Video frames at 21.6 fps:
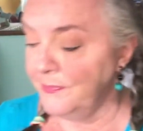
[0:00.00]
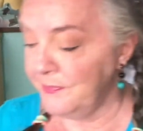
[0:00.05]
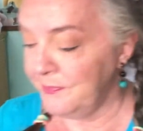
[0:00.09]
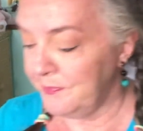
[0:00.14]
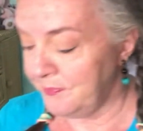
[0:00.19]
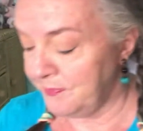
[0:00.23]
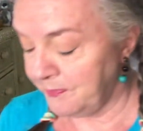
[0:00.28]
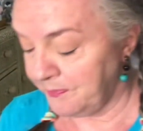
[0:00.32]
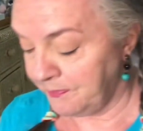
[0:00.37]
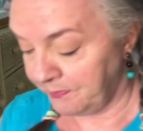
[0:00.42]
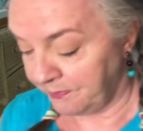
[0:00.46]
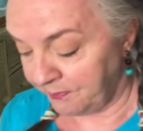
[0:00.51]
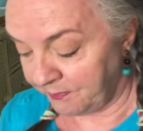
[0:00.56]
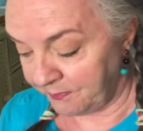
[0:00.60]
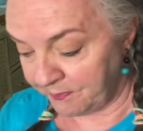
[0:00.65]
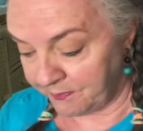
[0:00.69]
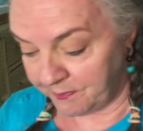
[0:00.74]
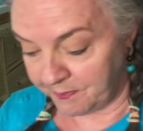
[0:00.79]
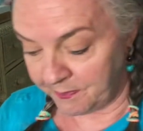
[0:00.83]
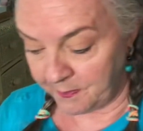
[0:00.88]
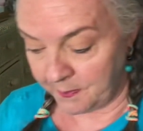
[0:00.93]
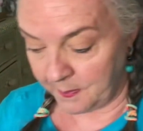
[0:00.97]

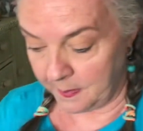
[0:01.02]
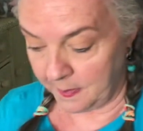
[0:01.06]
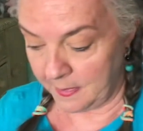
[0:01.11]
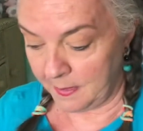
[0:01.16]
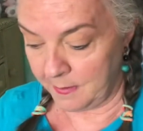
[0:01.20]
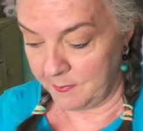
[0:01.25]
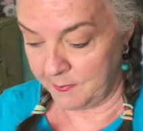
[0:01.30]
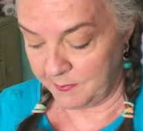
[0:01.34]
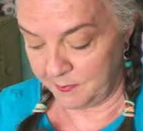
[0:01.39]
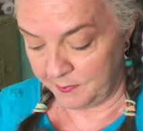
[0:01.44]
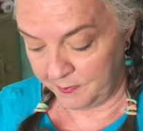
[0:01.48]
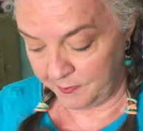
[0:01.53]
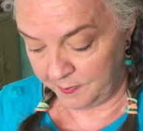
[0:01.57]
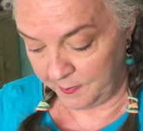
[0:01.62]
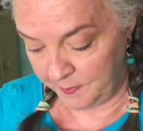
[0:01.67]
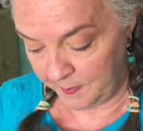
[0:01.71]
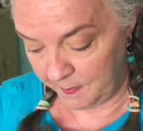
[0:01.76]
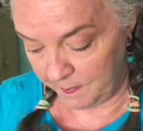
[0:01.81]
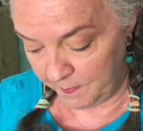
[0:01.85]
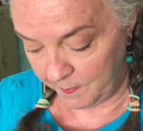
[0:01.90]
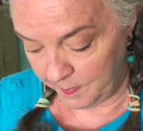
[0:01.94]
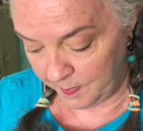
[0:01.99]

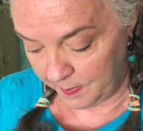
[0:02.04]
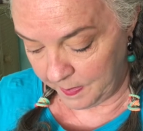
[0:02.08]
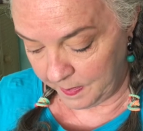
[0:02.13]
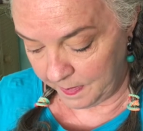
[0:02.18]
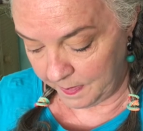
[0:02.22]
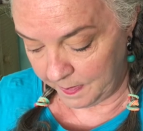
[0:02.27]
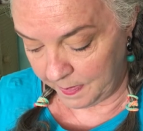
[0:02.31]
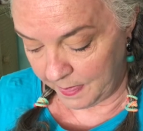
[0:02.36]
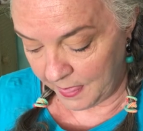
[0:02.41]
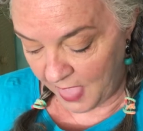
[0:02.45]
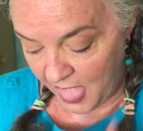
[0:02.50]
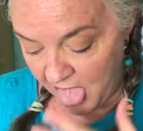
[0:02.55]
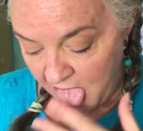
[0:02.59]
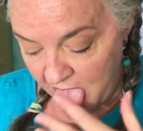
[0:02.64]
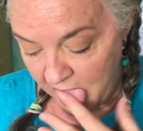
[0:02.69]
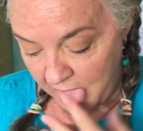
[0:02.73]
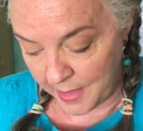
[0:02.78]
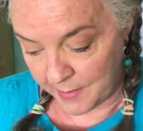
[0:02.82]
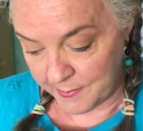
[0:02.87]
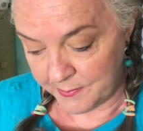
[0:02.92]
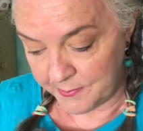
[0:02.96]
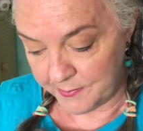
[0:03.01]

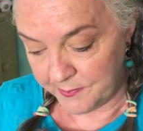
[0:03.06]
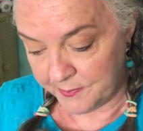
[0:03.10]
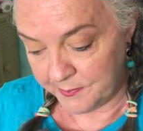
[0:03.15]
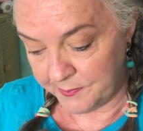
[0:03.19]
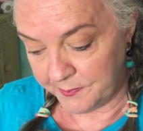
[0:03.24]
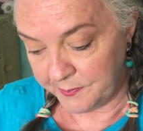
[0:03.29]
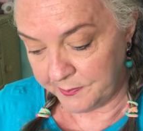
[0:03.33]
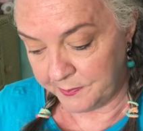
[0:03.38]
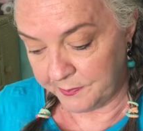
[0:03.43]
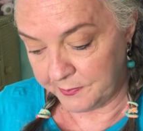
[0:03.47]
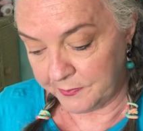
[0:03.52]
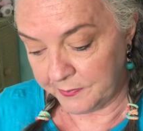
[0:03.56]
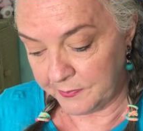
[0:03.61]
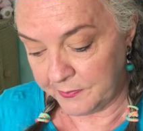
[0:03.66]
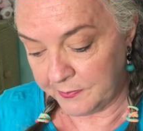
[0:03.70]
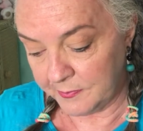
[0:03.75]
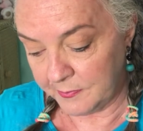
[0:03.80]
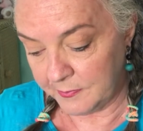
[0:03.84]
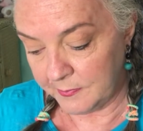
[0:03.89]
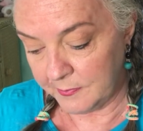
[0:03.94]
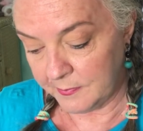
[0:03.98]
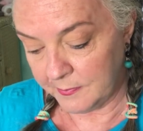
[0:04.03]

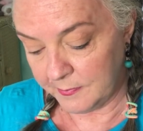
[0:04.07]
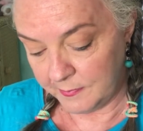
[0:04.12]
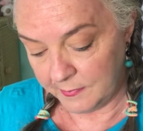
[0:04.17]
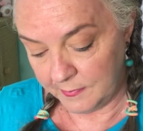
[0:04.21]
[no speech]